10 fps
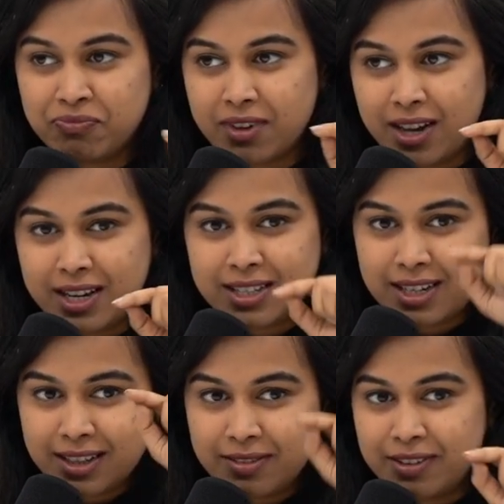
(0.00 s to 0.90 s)
and I
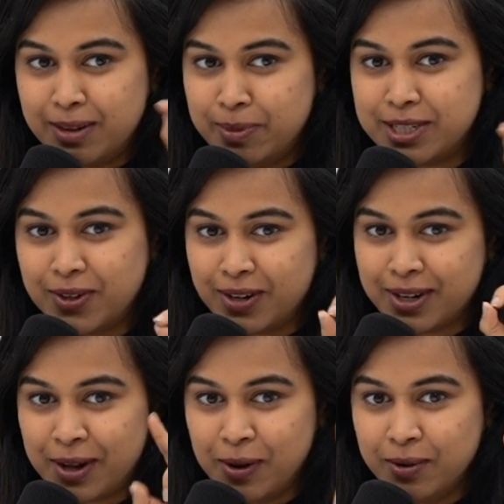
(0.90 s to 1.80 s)
see the filaments and all
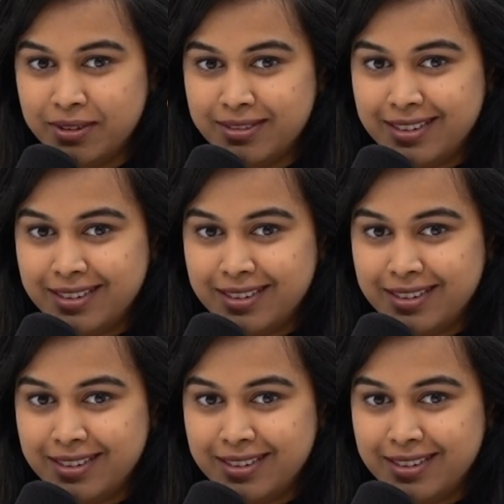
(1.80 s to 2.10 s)
glow,